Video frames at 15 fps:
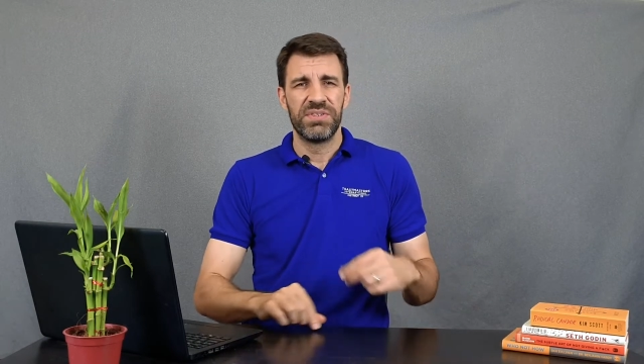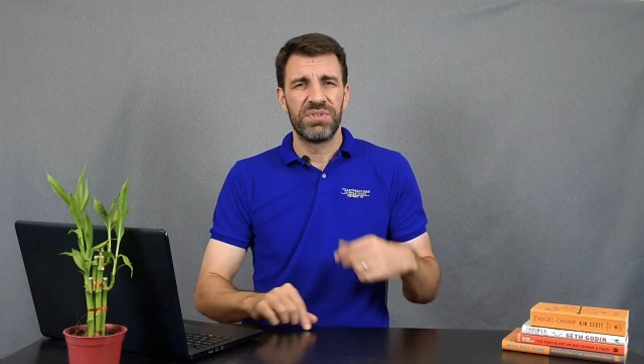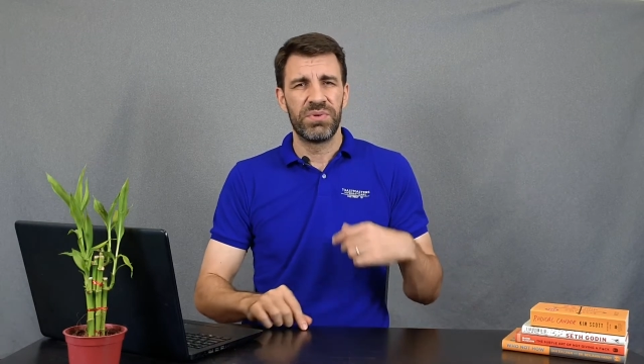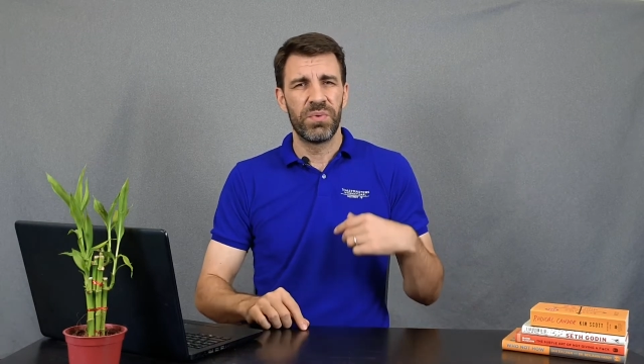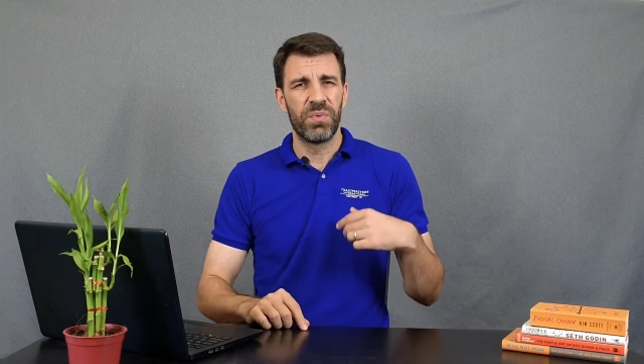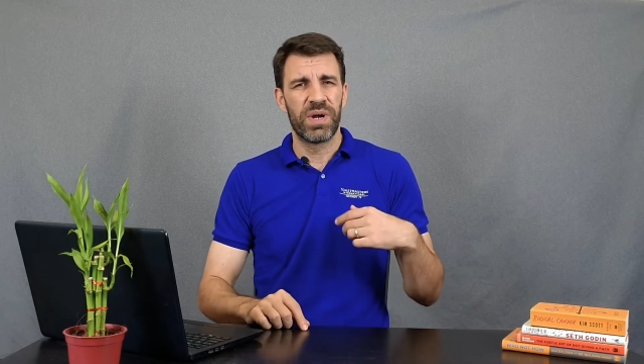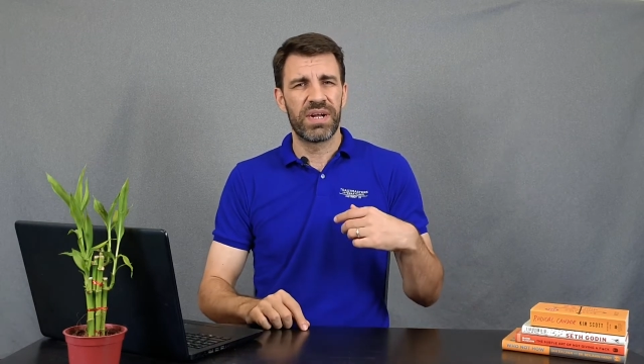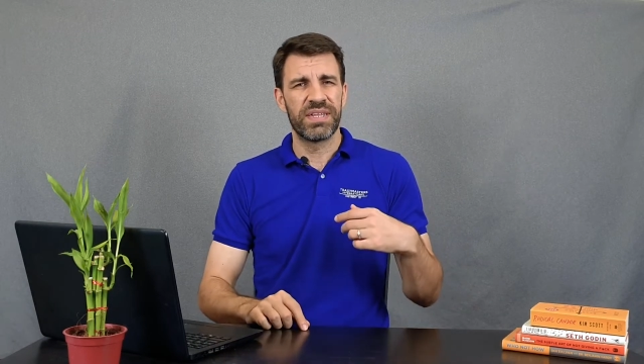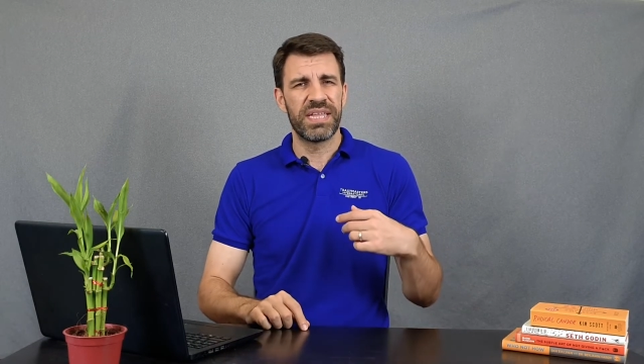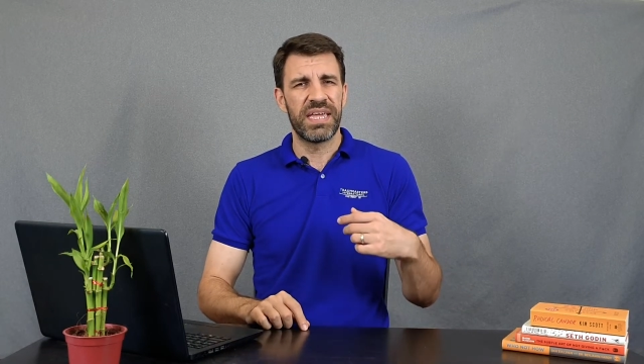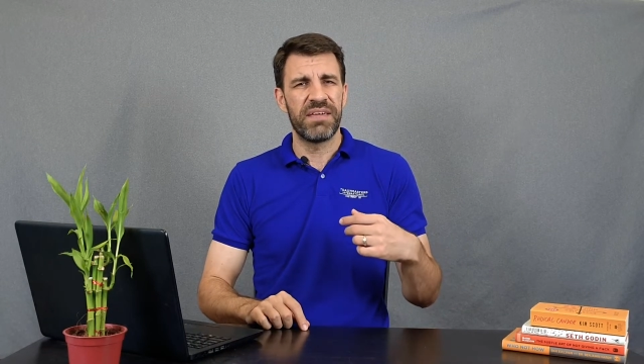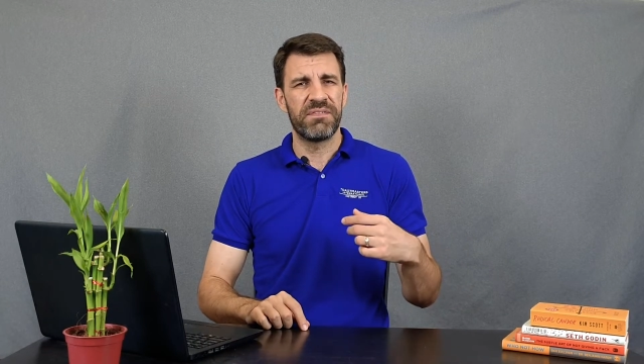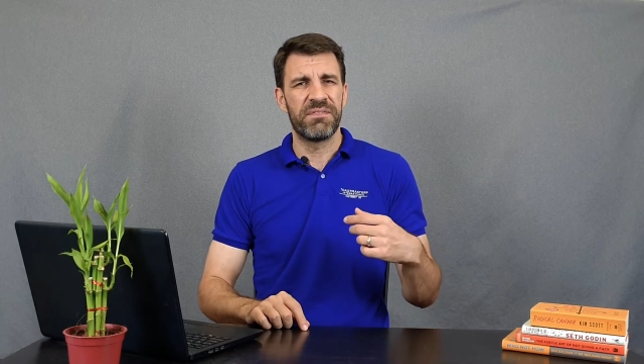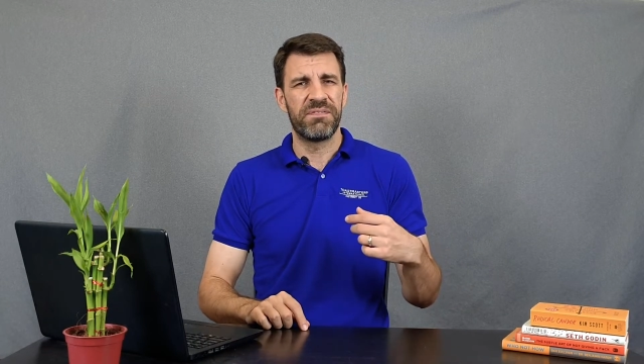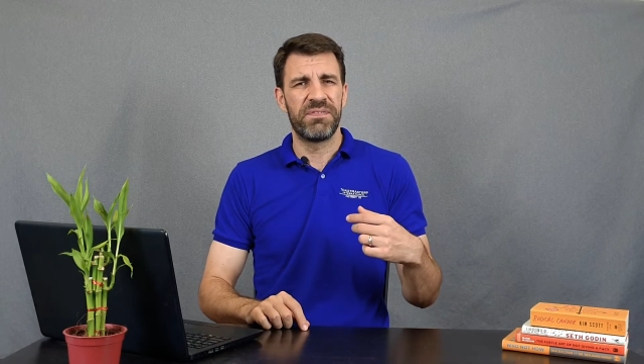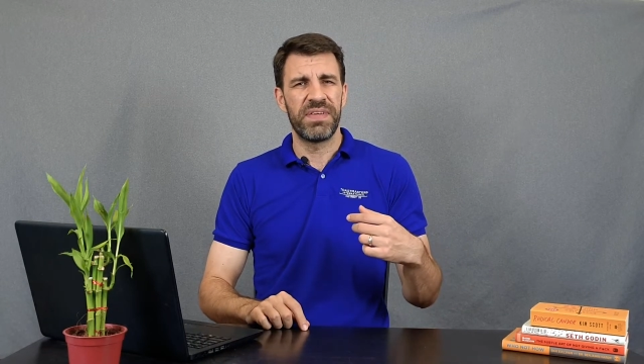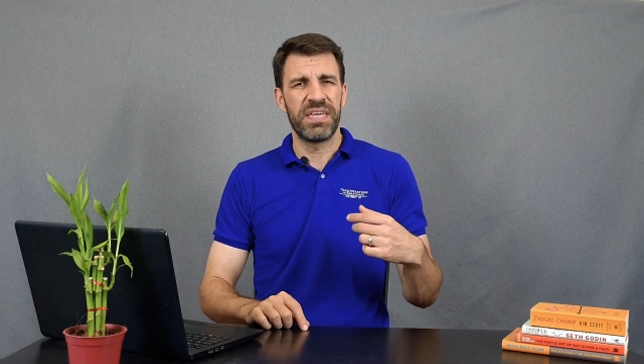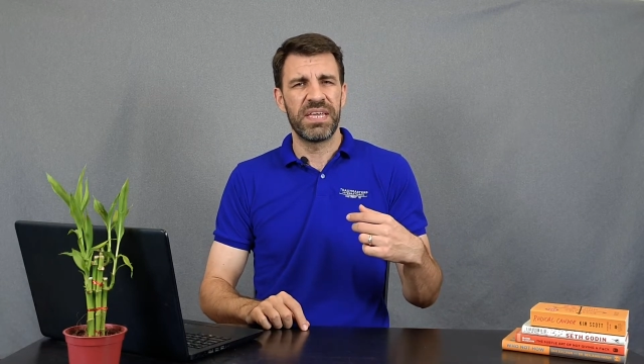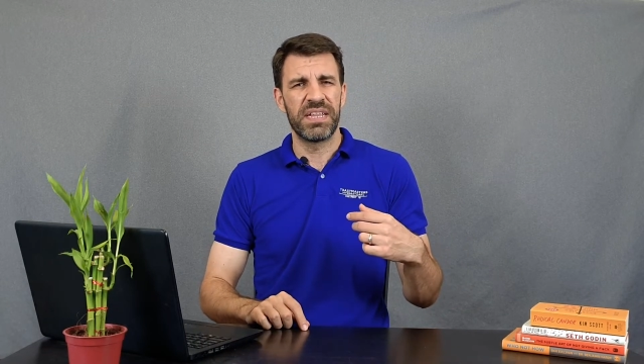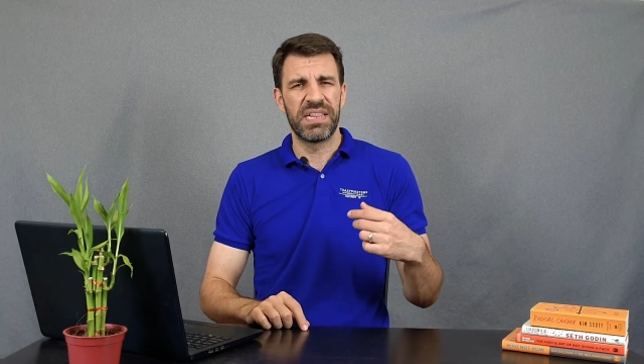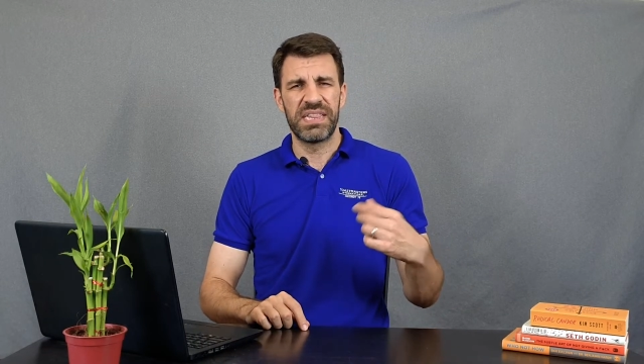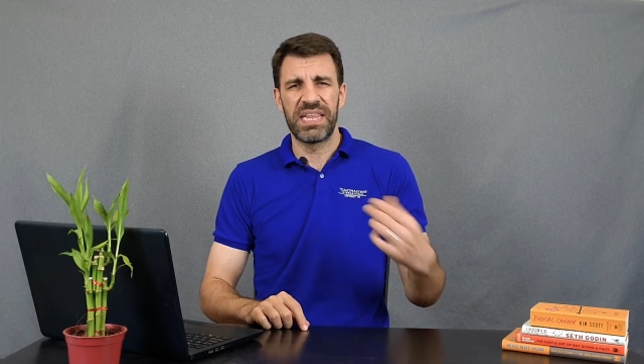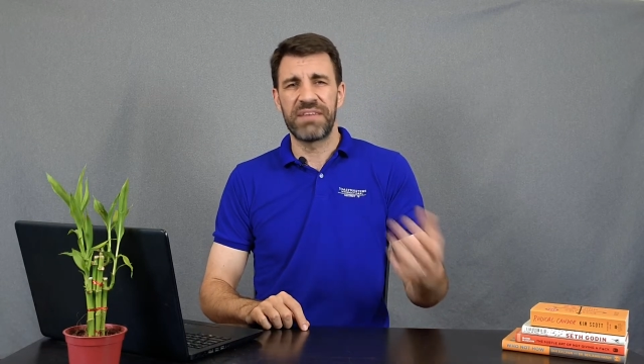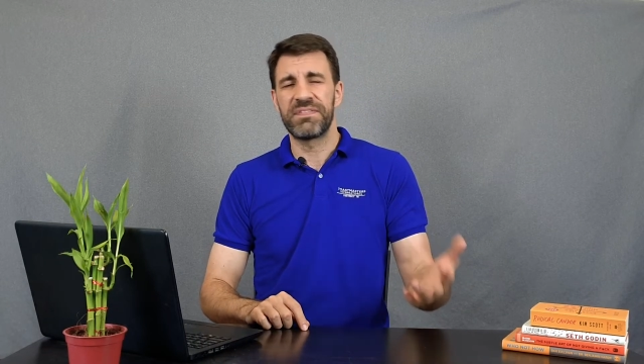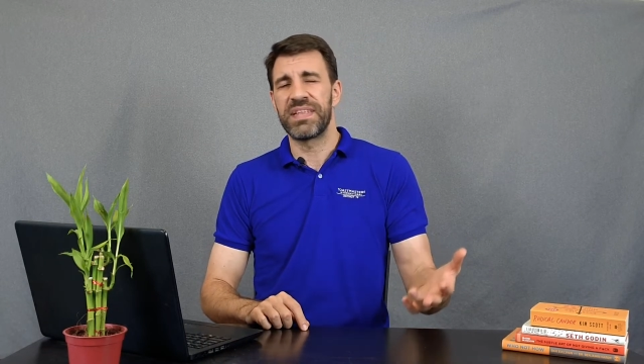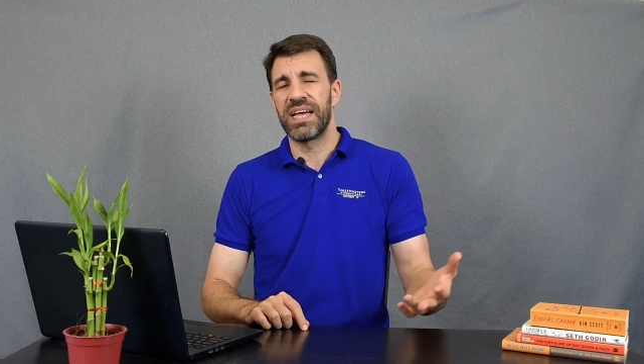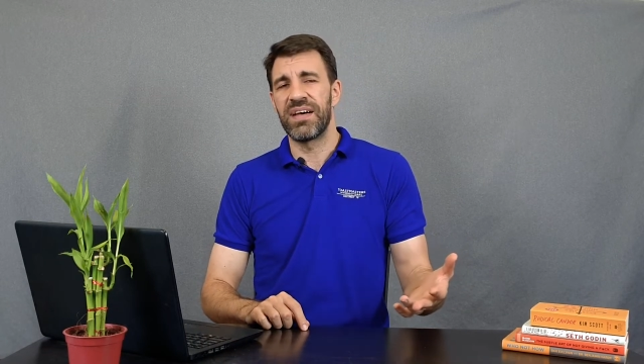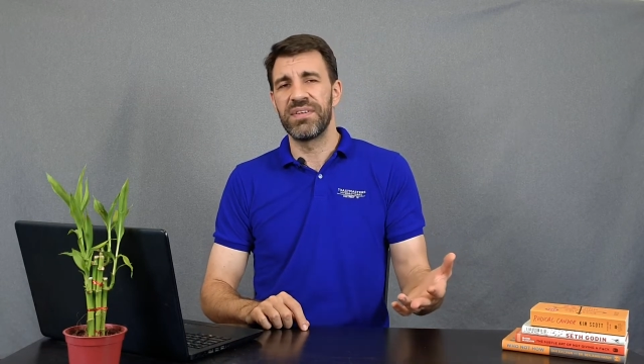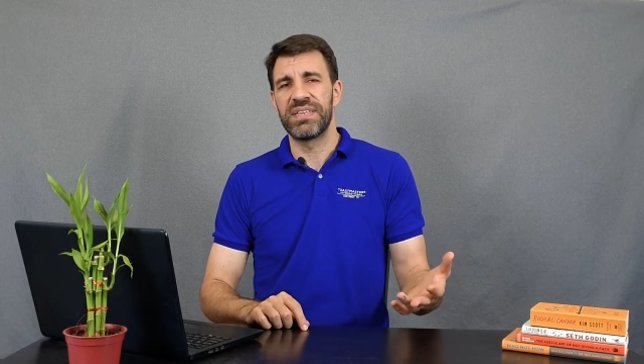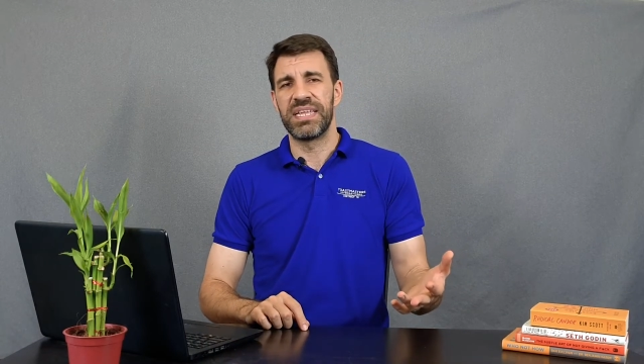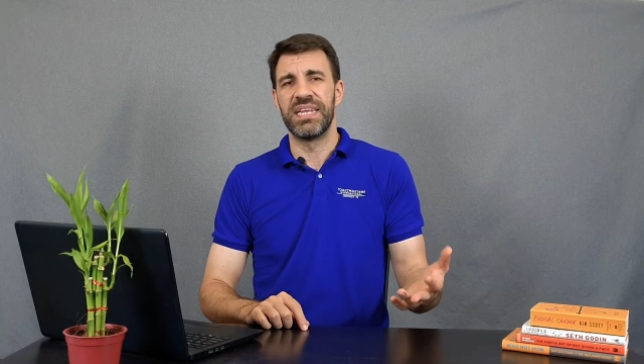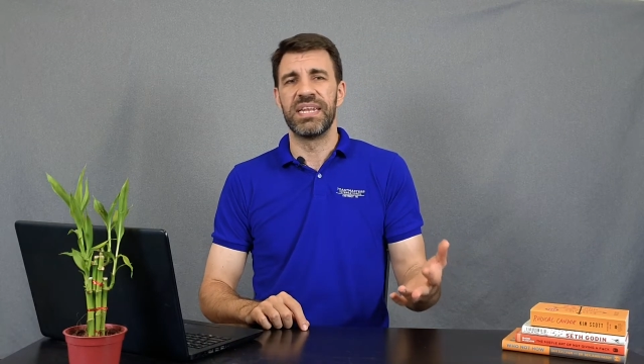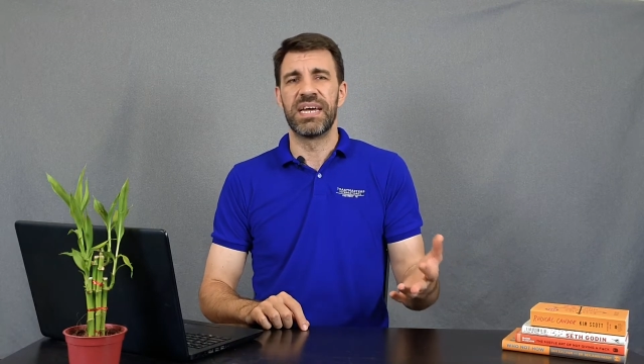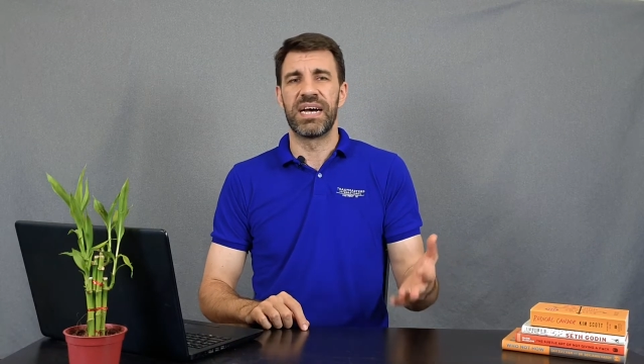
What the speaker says: to where they feel left out and